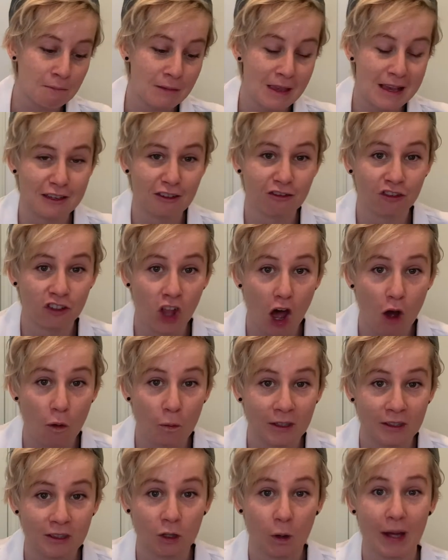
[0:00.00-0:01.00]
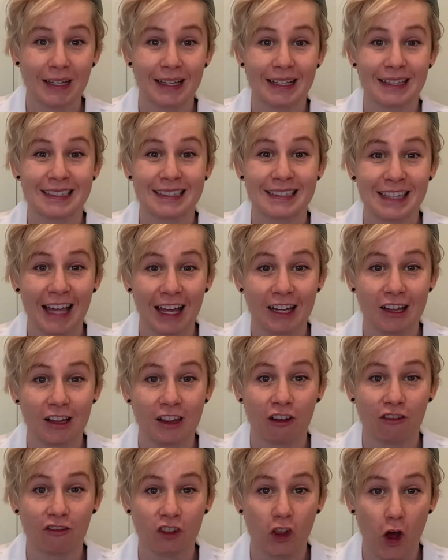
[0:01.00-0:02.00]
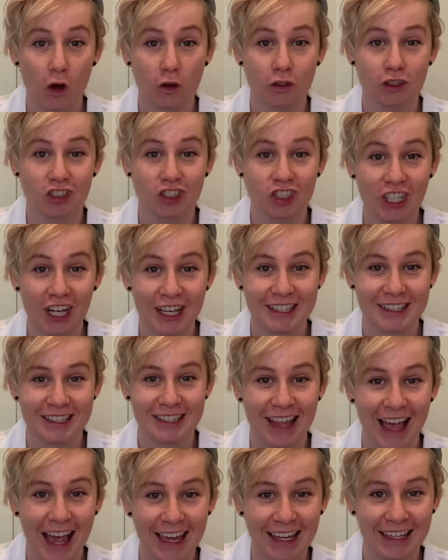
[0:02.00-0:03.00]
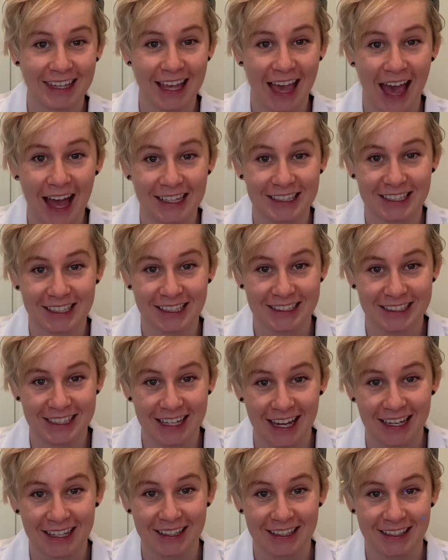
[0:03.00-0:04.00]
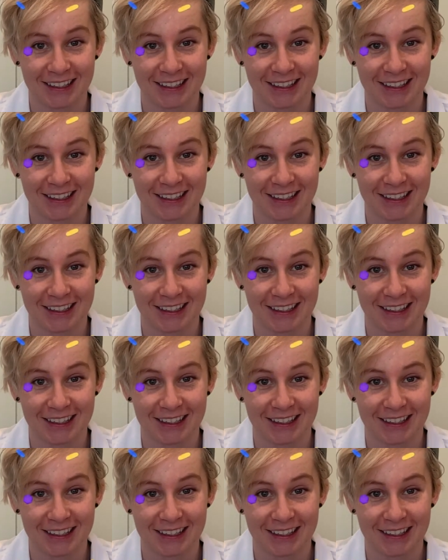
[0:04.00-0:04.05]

this flowing so I can study the flows just like Katia did.